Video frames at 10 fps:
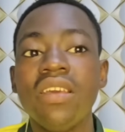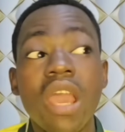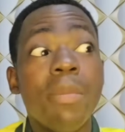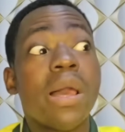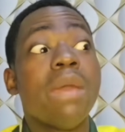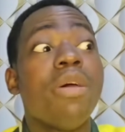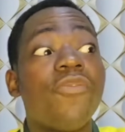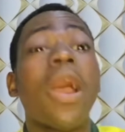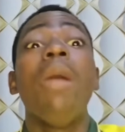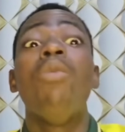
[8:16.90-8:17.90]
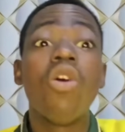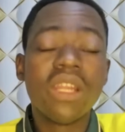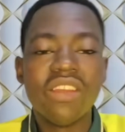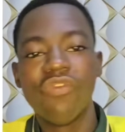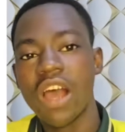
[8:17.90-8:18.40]
Ema ebe twabo
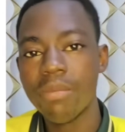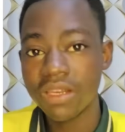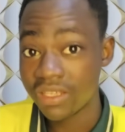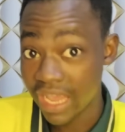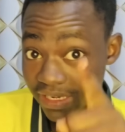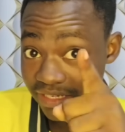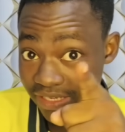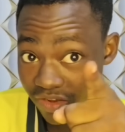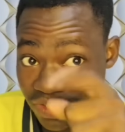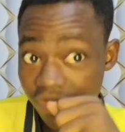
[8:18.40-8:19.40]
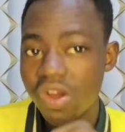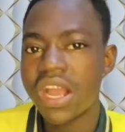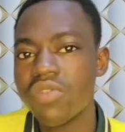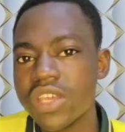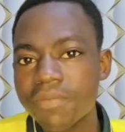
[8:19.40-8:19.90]
ne family. I think say anything
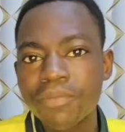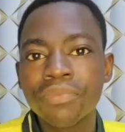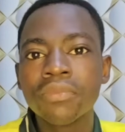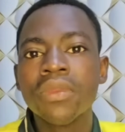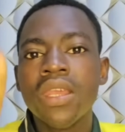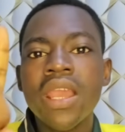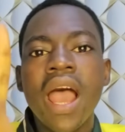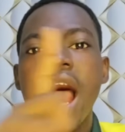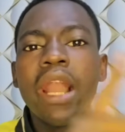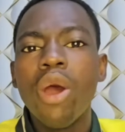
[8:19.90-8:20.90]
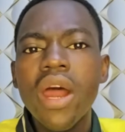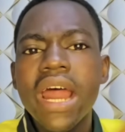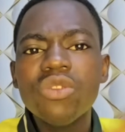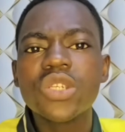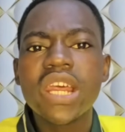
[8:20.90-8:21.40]
oka we. An
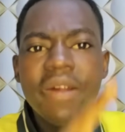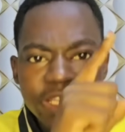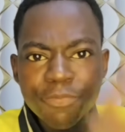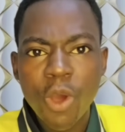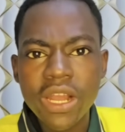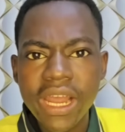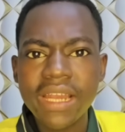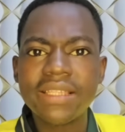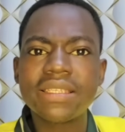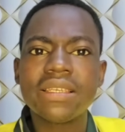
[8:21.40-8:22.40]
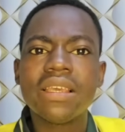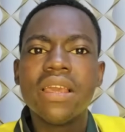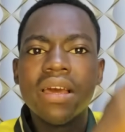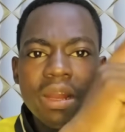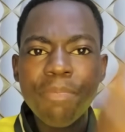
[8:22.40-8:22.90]
order to the respondent
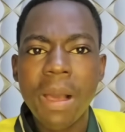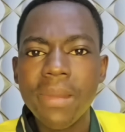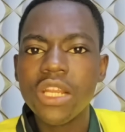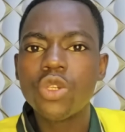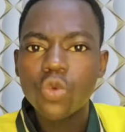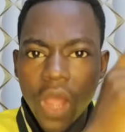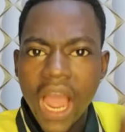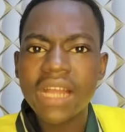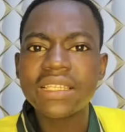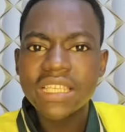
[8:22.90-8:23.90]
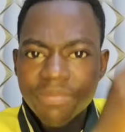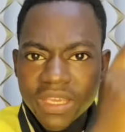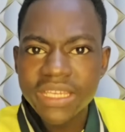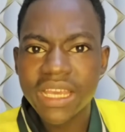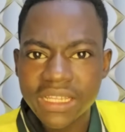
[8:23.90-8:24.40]
republic to act
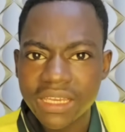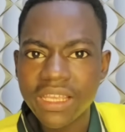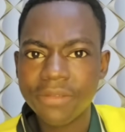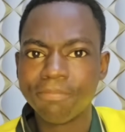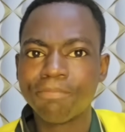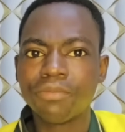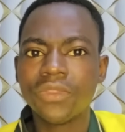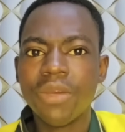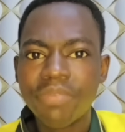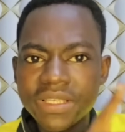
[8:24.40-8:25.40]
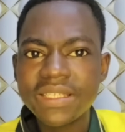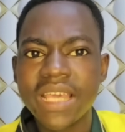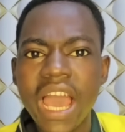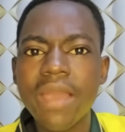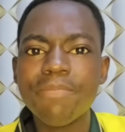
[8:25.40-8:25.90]
immediately,
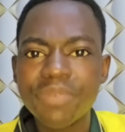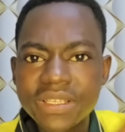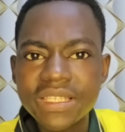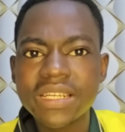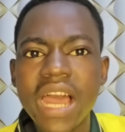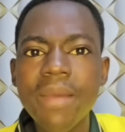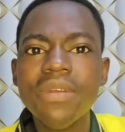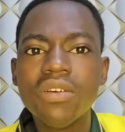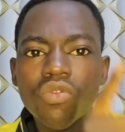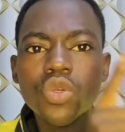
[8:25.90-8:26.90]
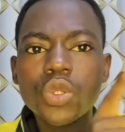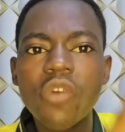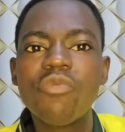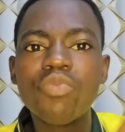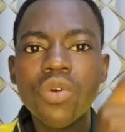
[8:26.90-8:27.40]
prescribe the rules
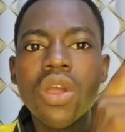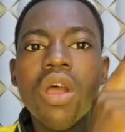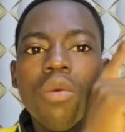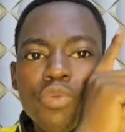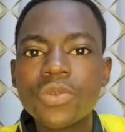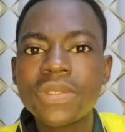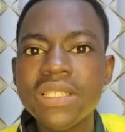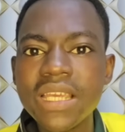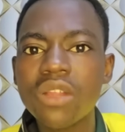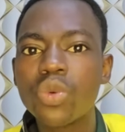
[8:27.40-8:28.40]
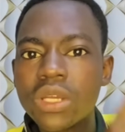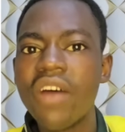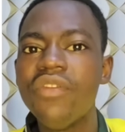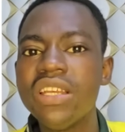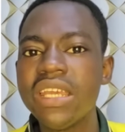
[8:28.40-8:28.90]
of procedure to
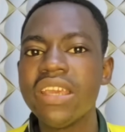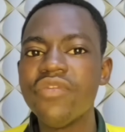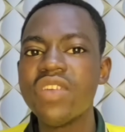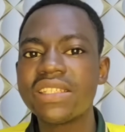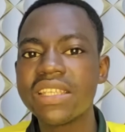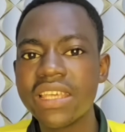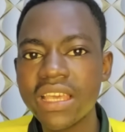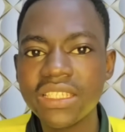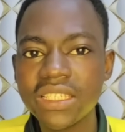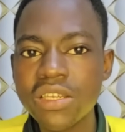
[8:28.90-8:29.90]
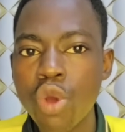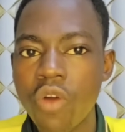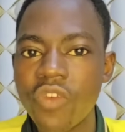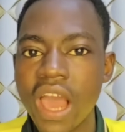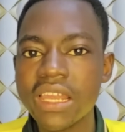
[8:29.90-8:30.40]
govern the investigation
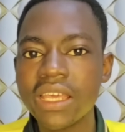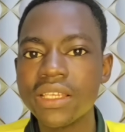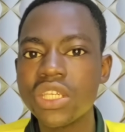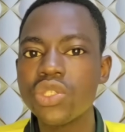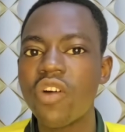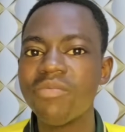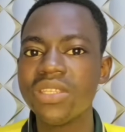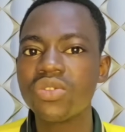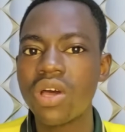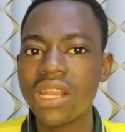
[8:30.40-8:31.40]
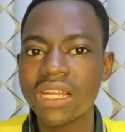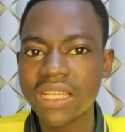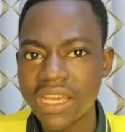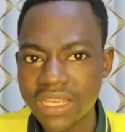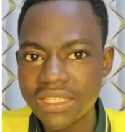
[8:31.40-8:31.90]
of allegations of misconduct
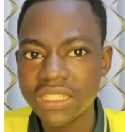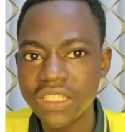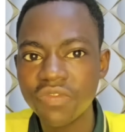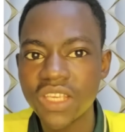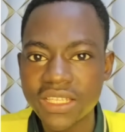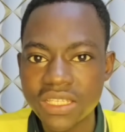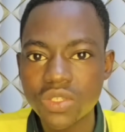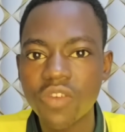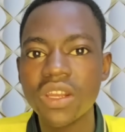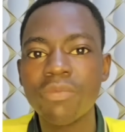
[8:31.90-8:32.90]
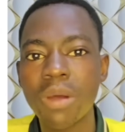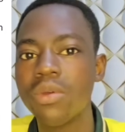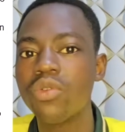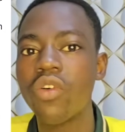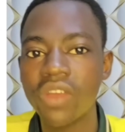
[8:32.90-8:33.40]
against the Chief Justice of the
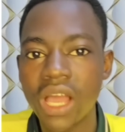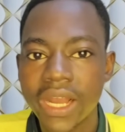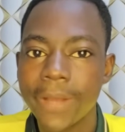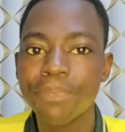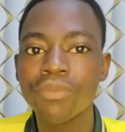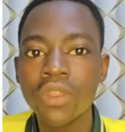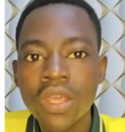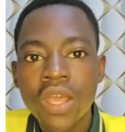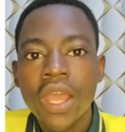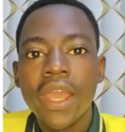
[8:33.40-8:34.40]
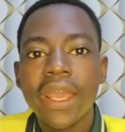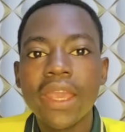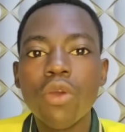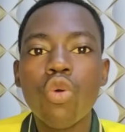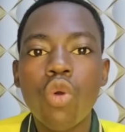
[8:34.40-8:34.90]
Republic of Ghana,
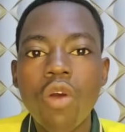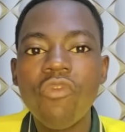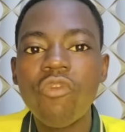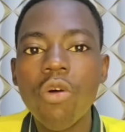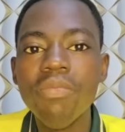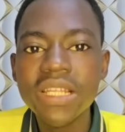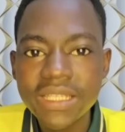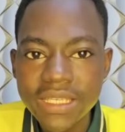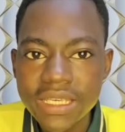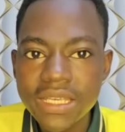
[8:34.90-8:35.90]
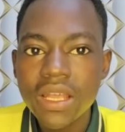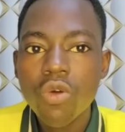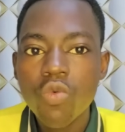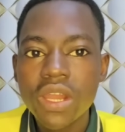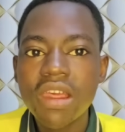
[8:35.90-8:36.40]
in
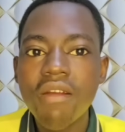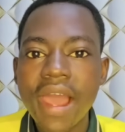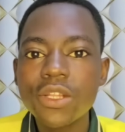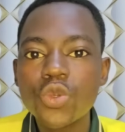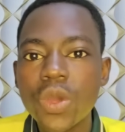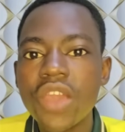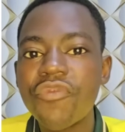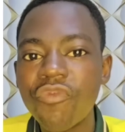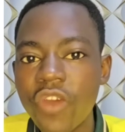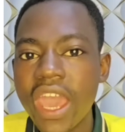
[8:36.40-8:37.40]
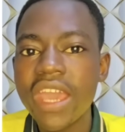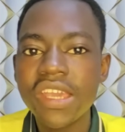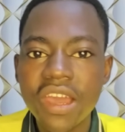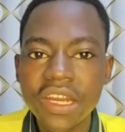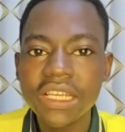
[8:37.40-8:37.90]
conformity with the right to a fair
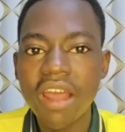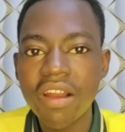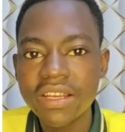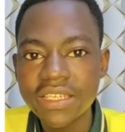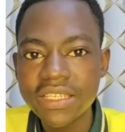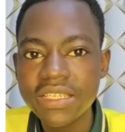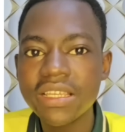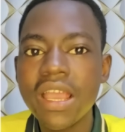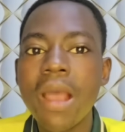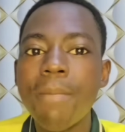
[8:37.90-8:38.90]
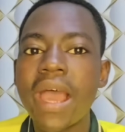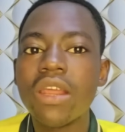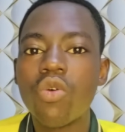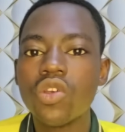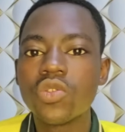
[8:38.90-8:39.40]
hearing guaranteed
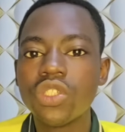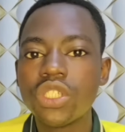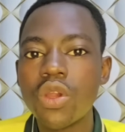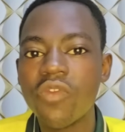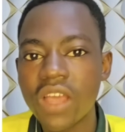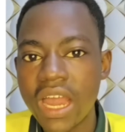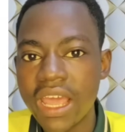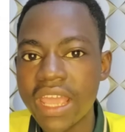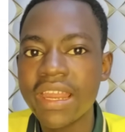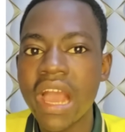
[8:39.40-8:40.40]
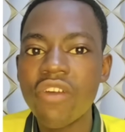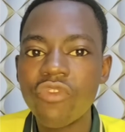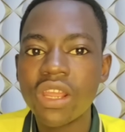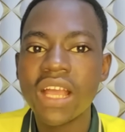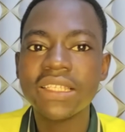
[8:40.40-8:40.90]
by the Constitution of Ghana and the
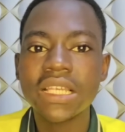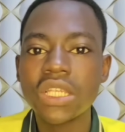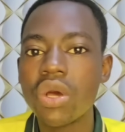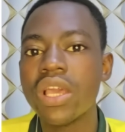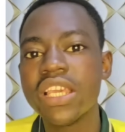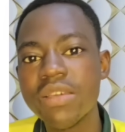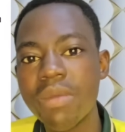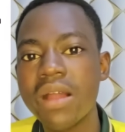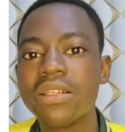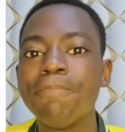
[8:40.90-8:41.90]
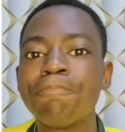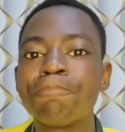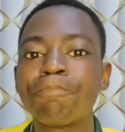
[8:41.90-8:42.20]
African Charter on Human